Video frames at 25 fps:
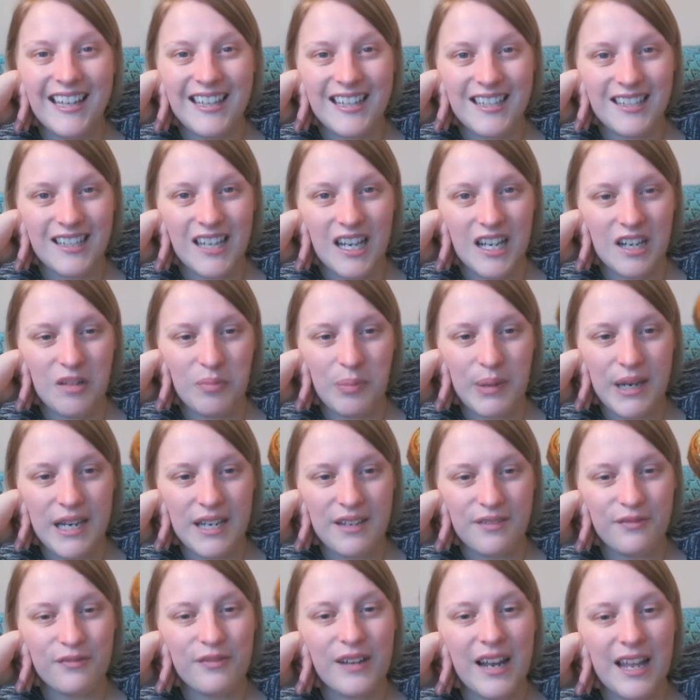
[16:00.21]
there's going to be
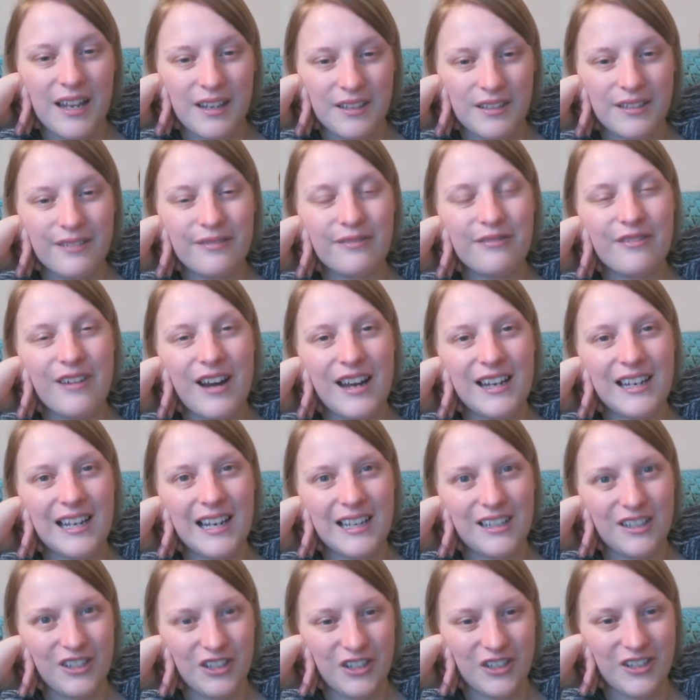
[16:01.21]
flecks of red,
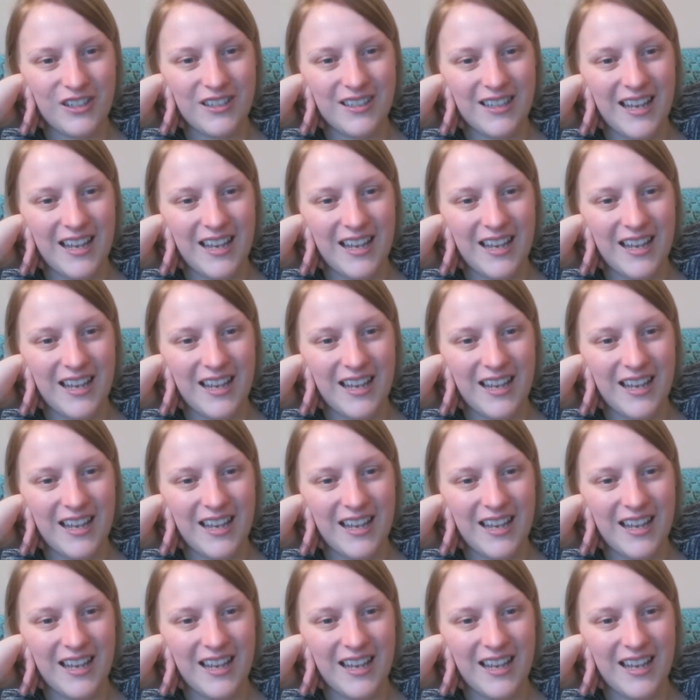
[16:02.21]
let's just